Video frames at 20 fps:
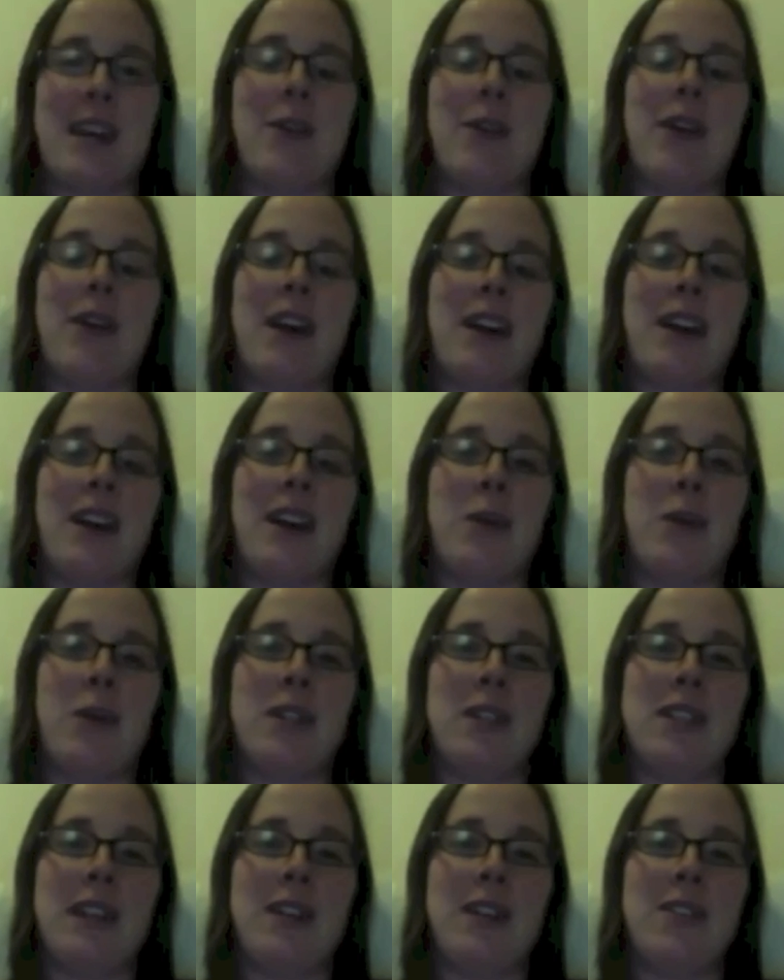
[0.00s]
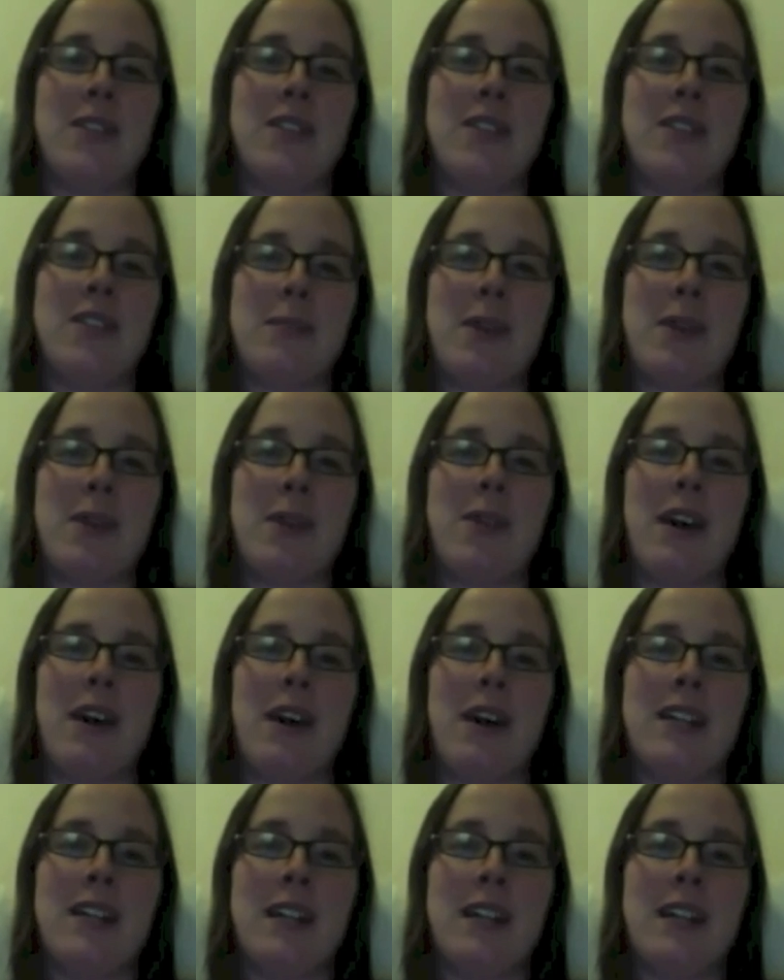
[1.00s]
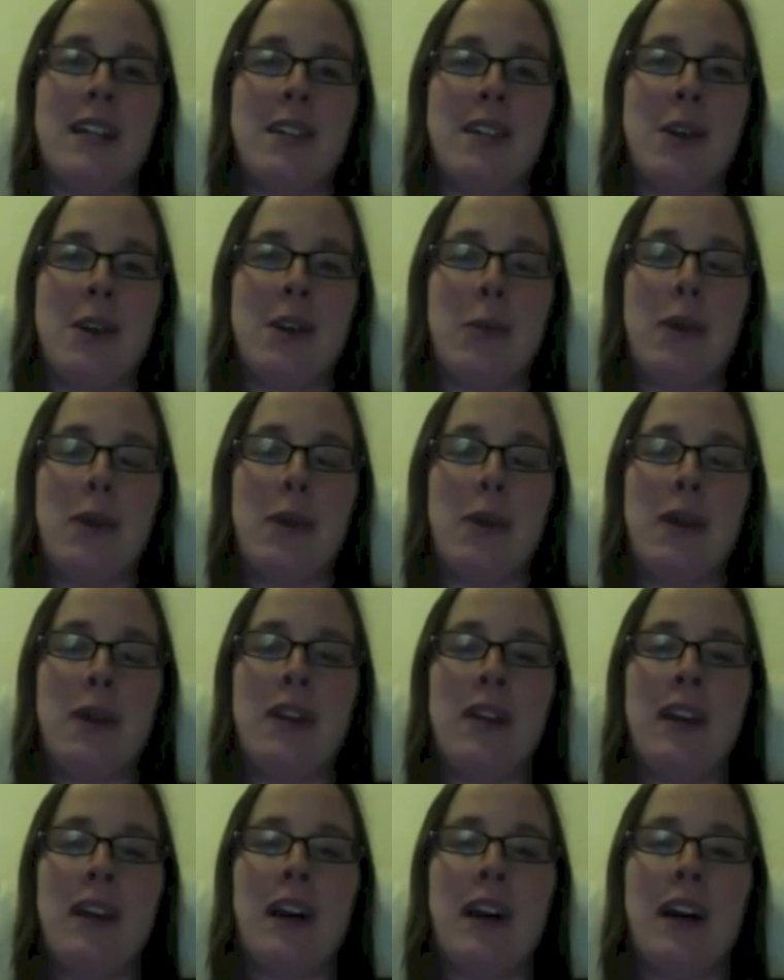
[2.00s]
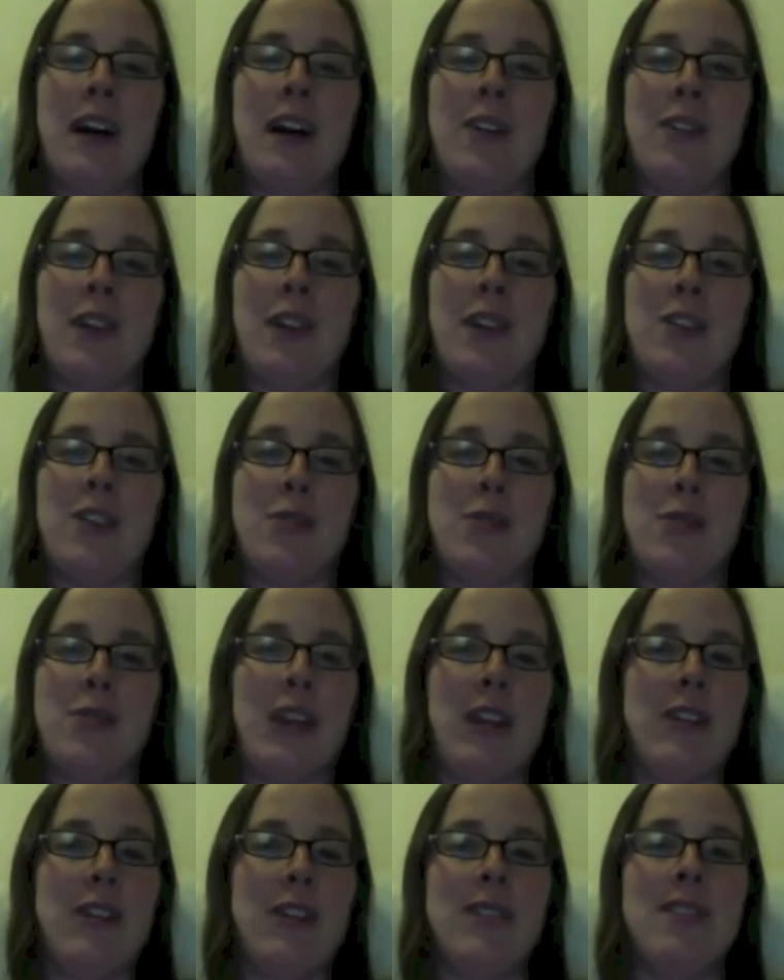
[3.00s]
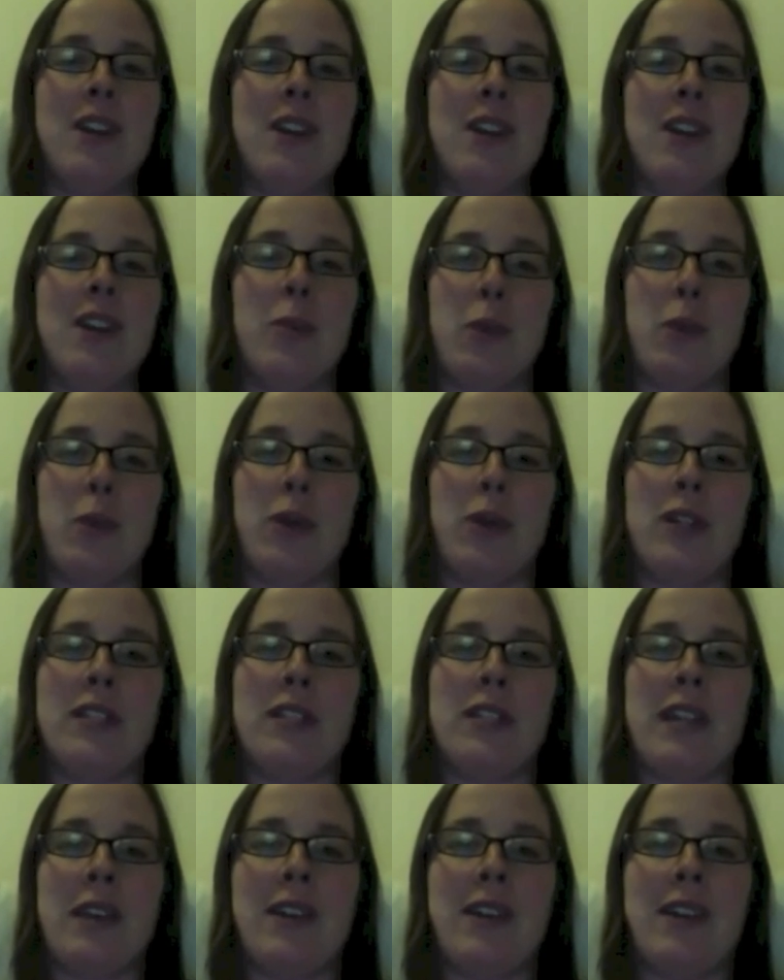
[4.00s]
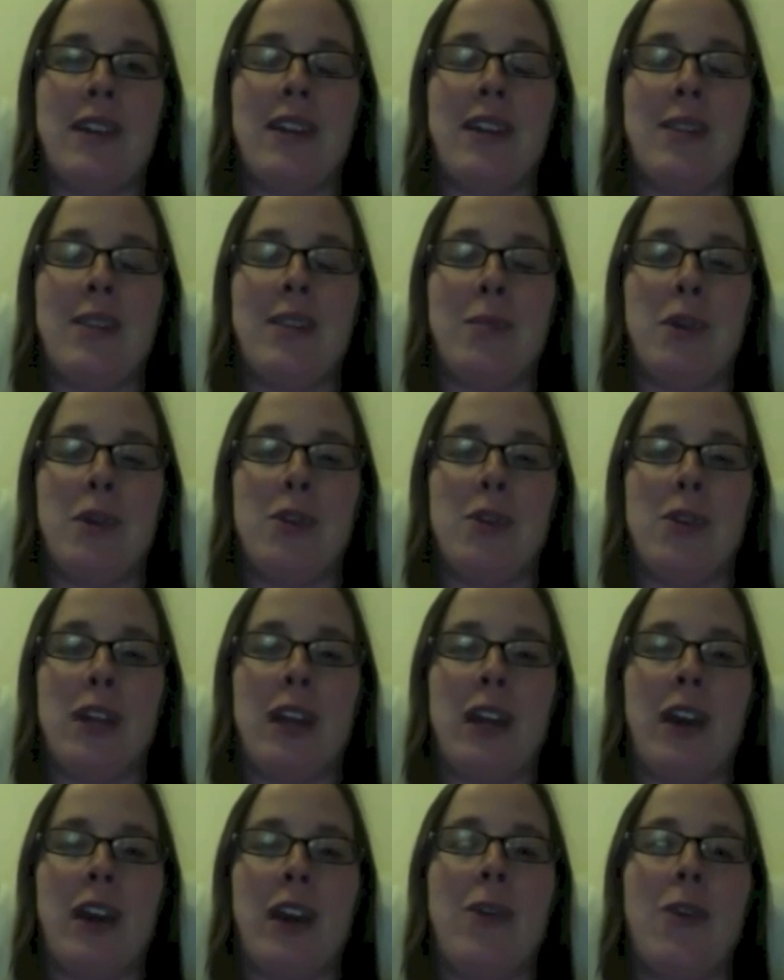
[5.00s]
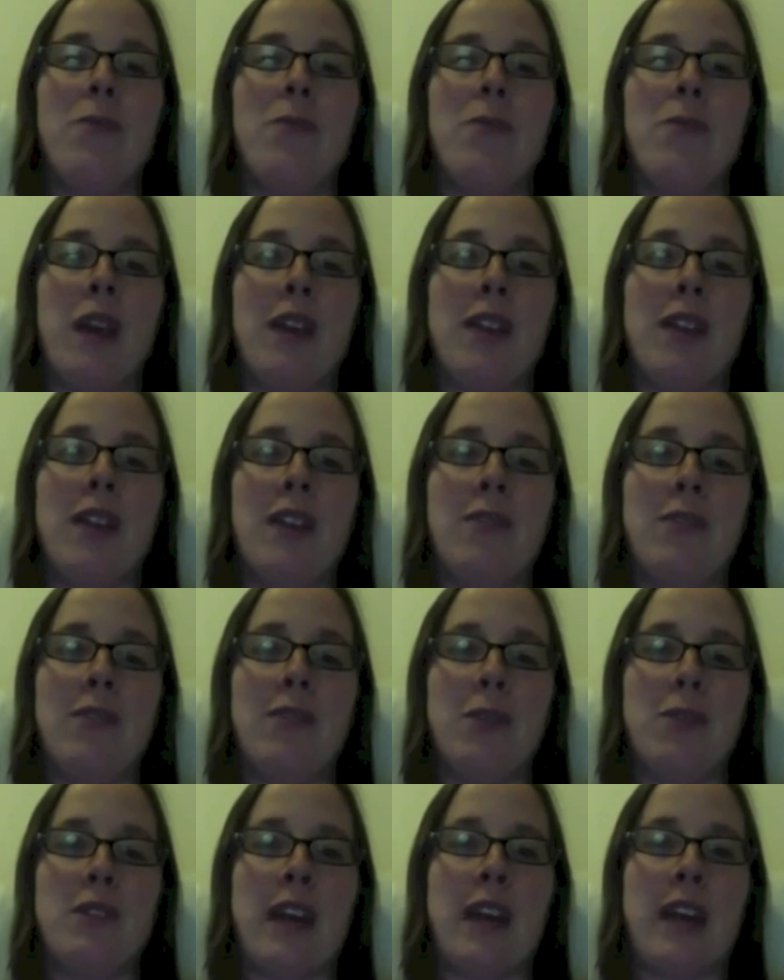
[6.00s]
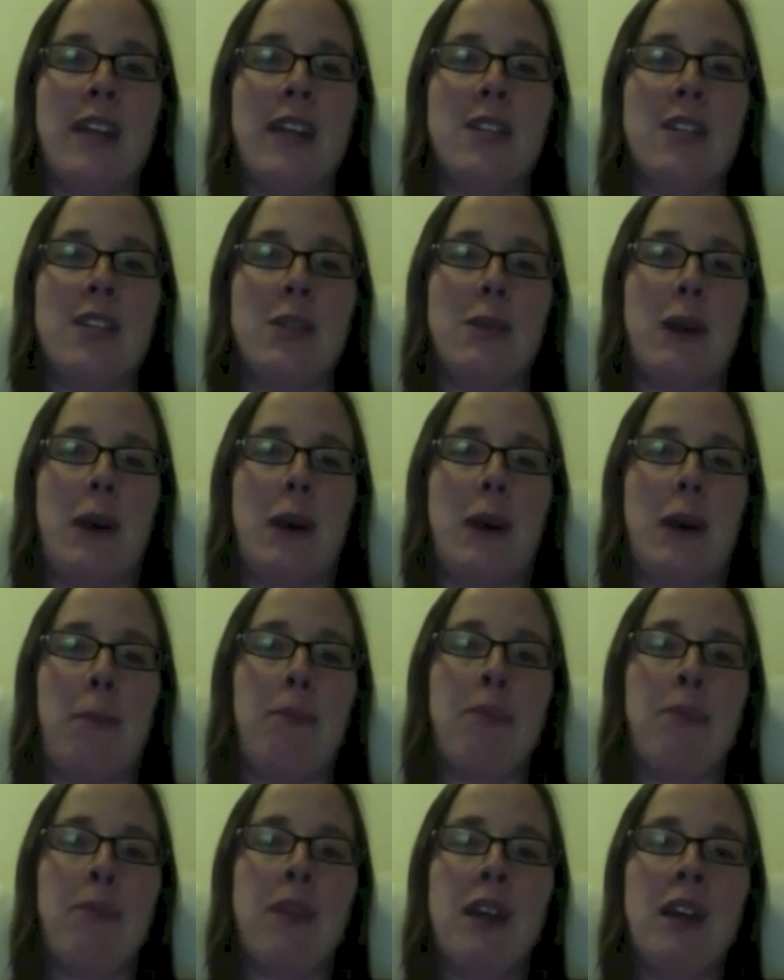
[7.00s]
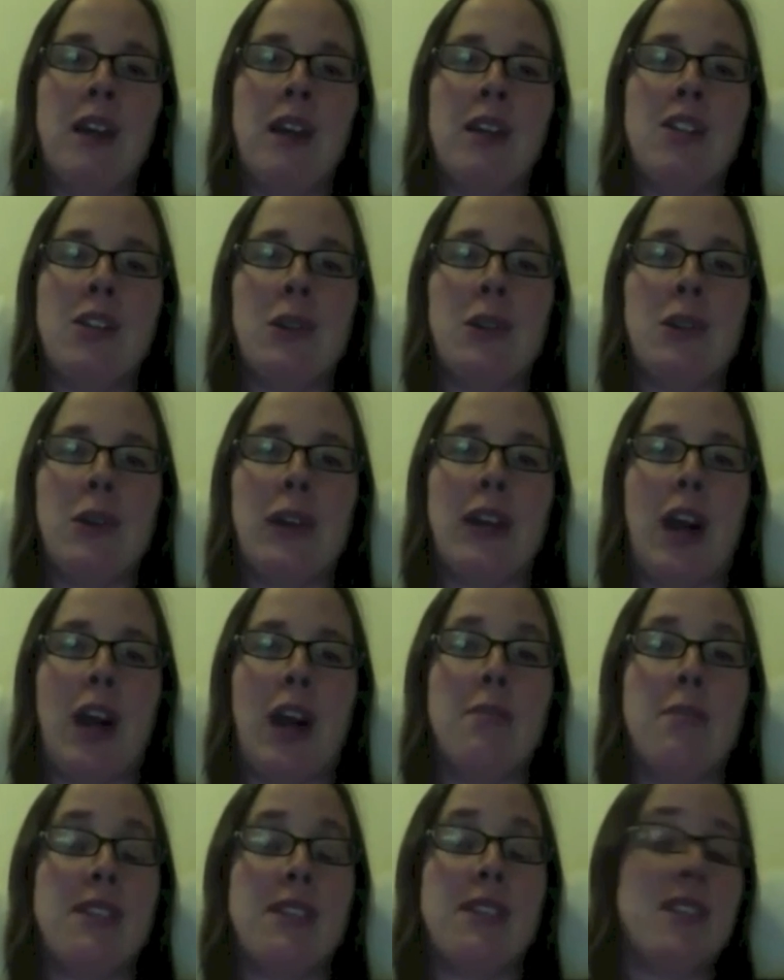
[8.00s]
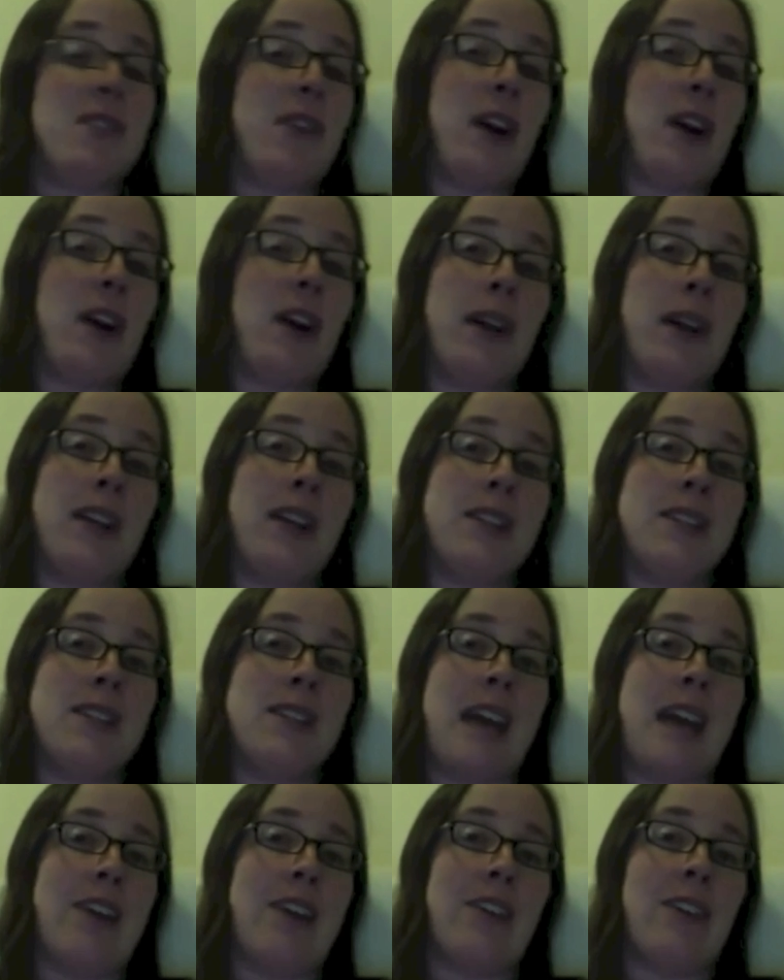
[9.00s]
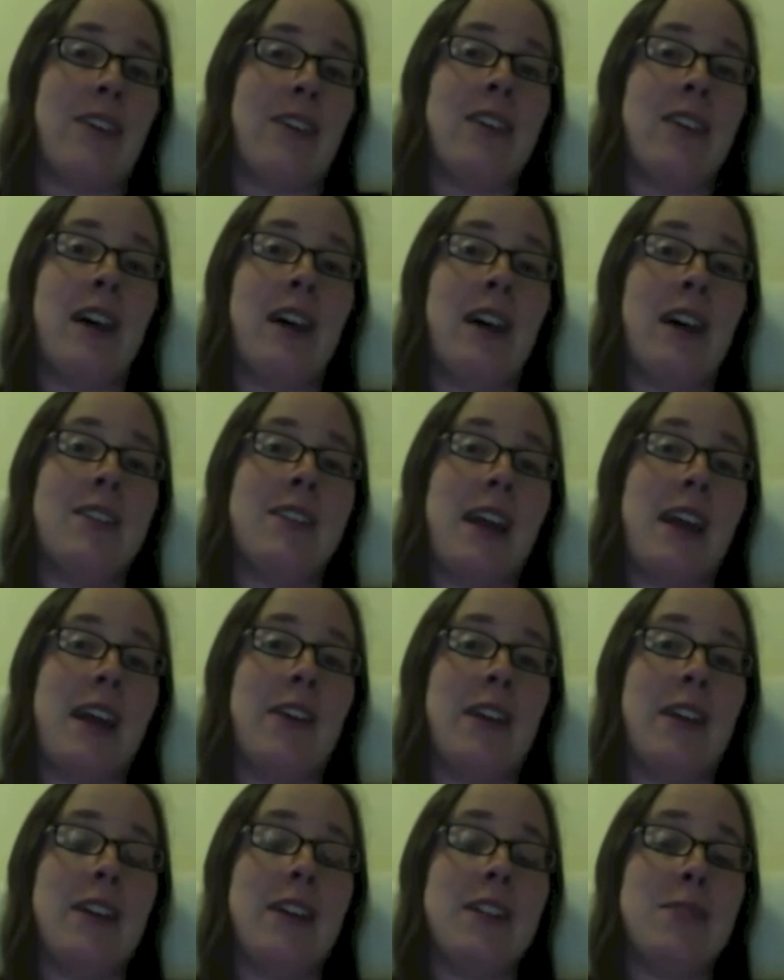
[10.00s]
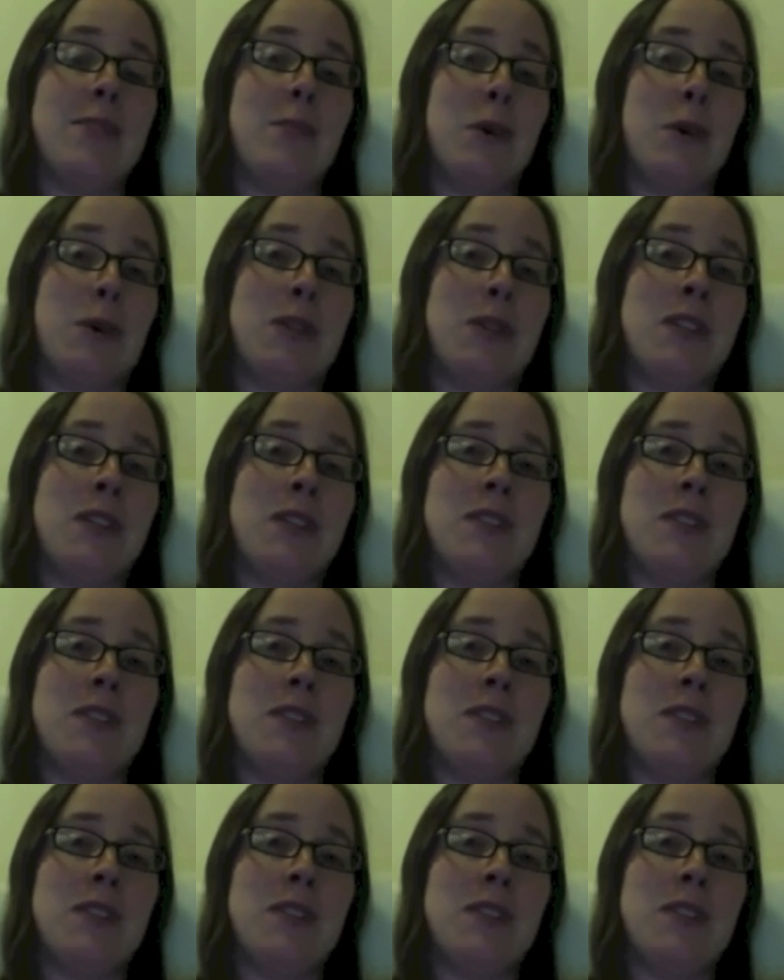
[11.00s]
I, I, worked at Arecibo uh, Telescope, uh, largest radio telescope in the world down there in Puerto Rico, and they've used that to um, to look at objects as far away as Saturn, uh, Saturn and its moons.